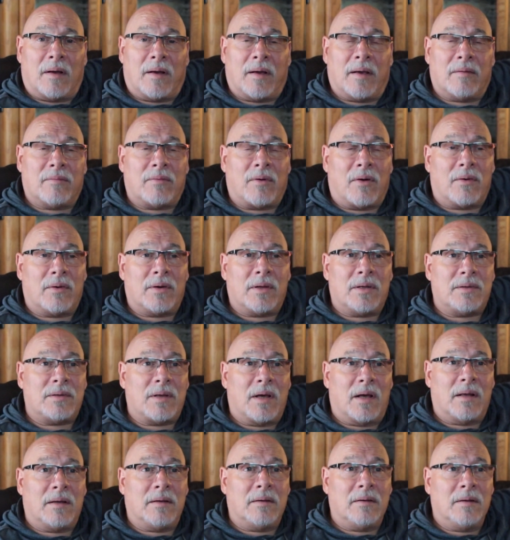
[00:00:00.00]
I have already
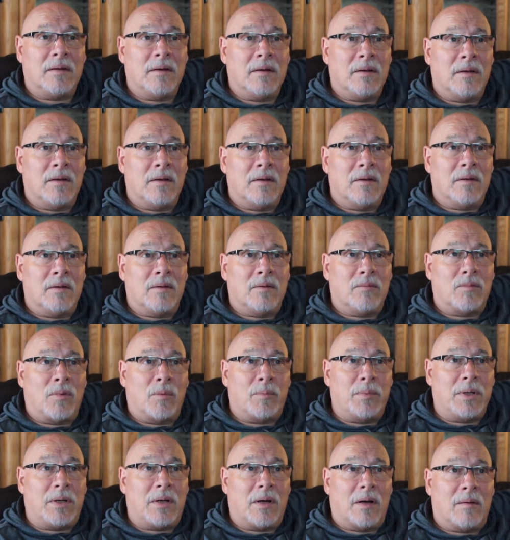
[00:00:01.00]
done will
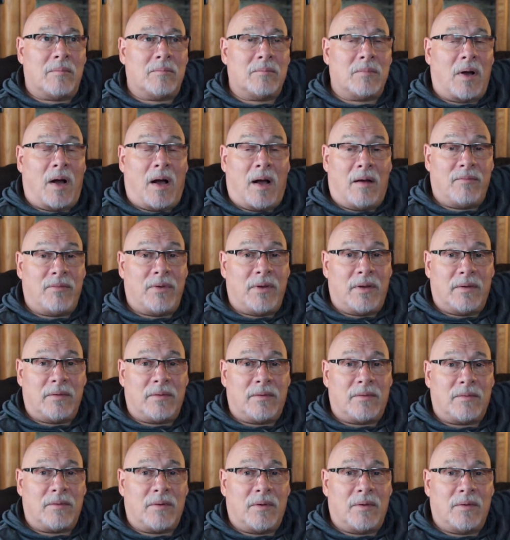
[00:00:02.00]
become
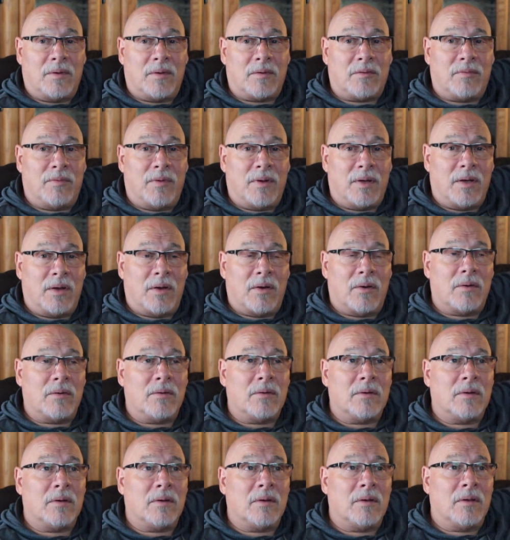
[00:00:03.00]
obvious in this
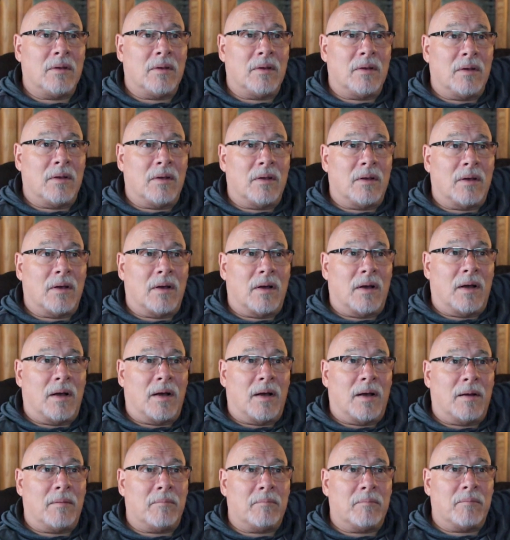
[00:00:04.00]
video,
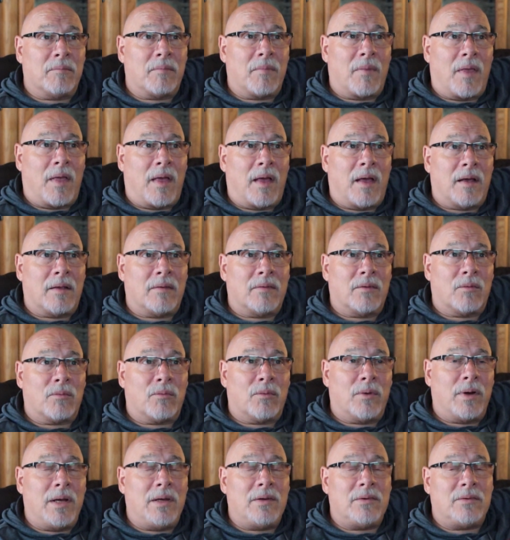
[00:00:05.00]
and the
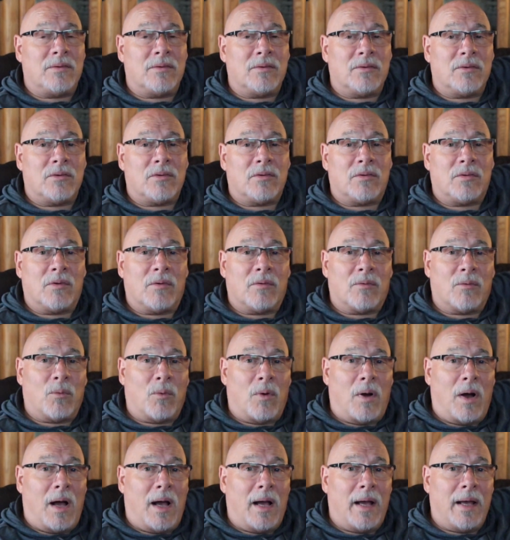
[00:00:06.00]
reasons
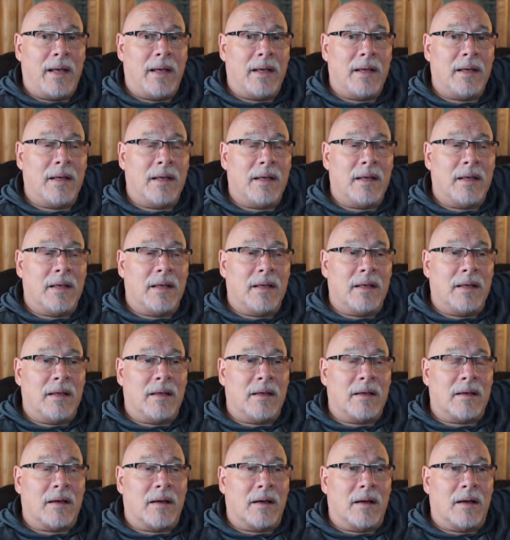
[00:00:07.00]
why
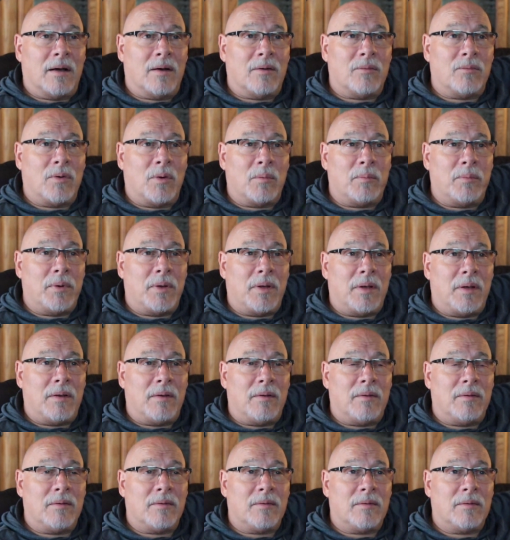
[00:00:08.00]
will be